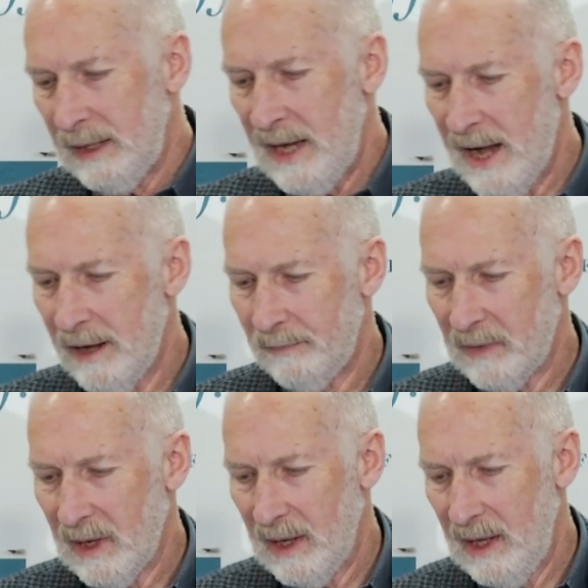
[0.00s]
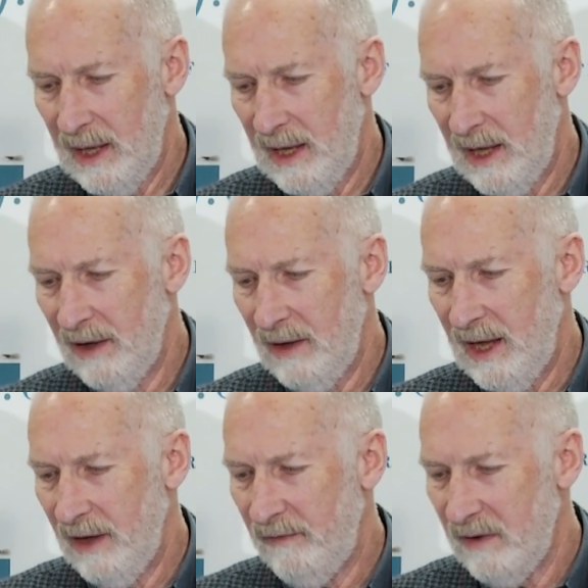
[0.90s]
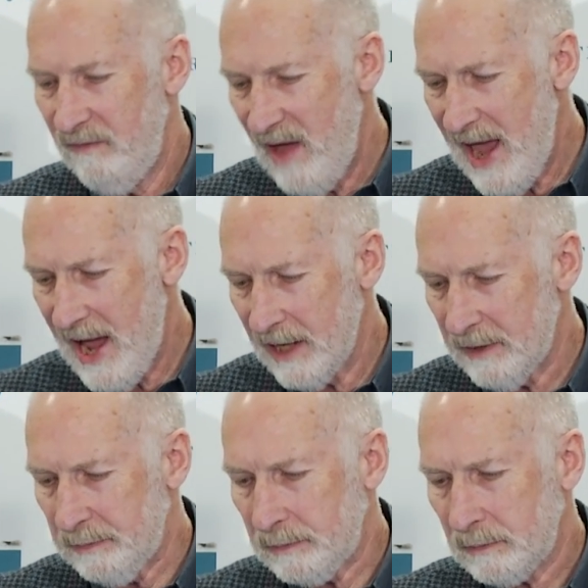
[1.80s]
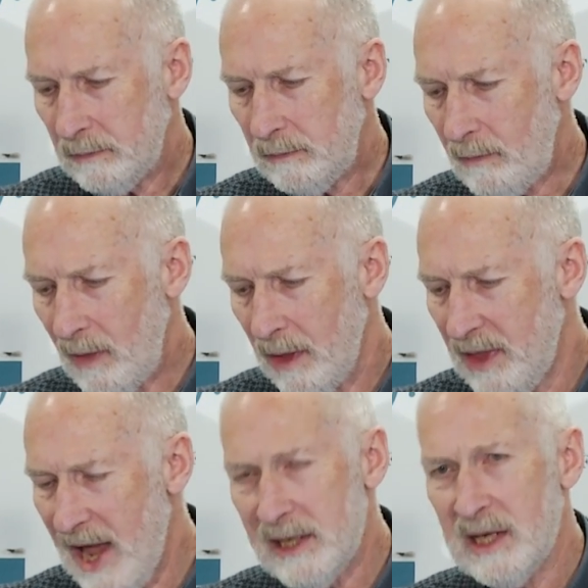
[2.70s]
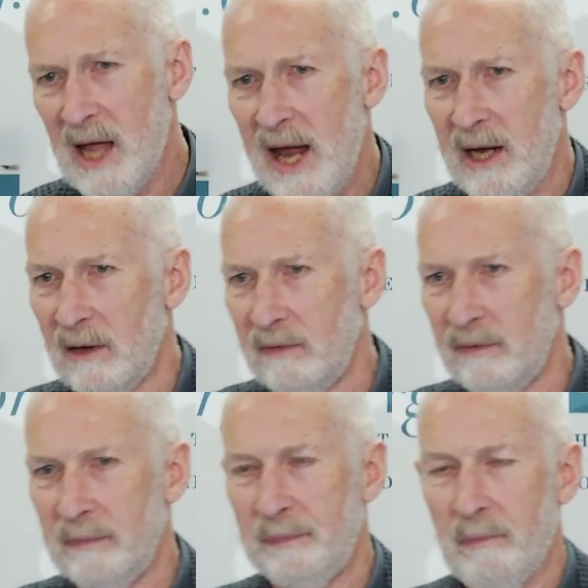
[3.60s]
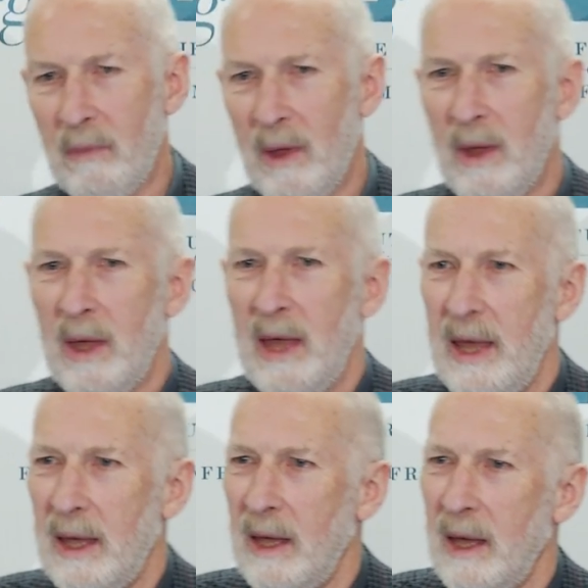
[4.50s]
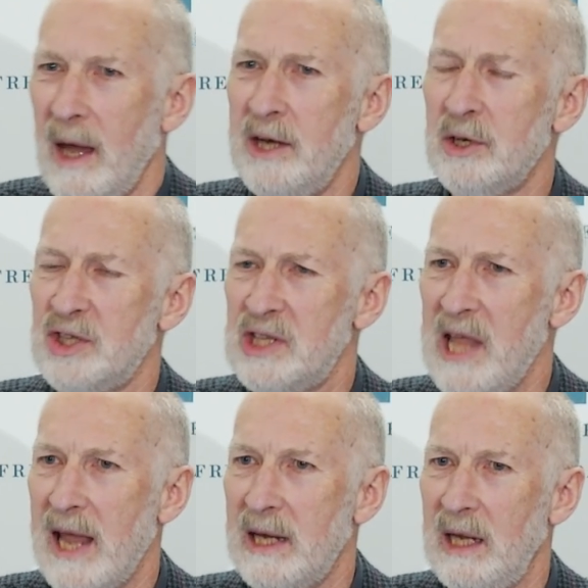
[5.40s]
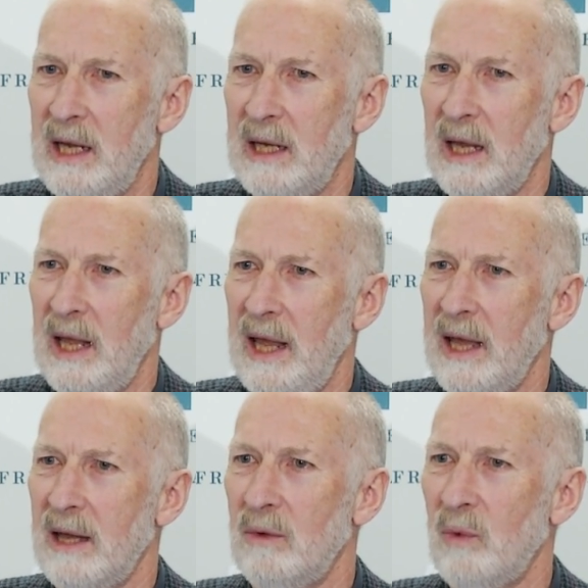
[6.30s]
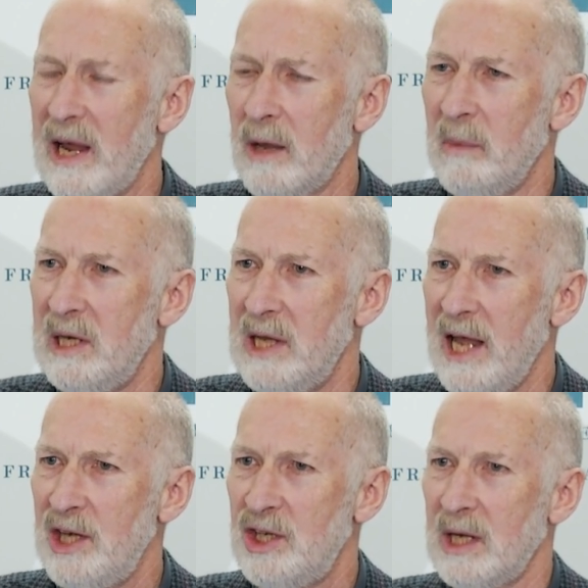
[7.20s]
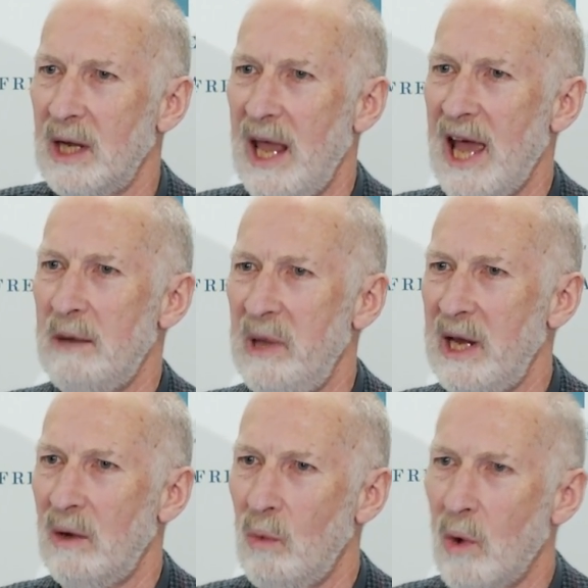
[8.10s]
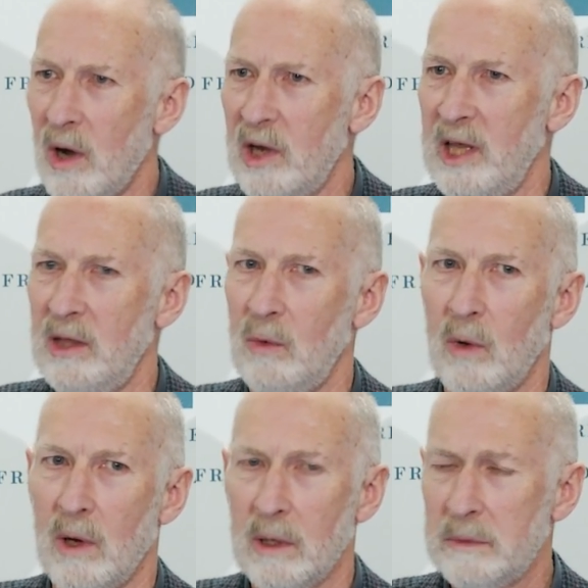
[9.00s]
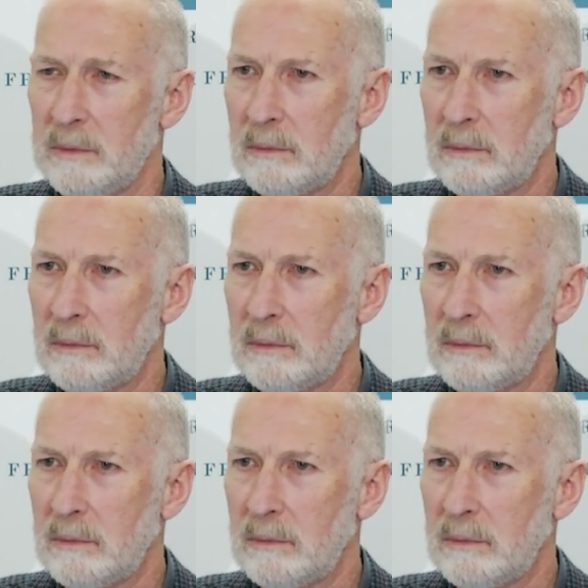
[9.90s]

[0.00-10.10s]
Now, if in fact that kind of understanding and recommendation had been at work in the world,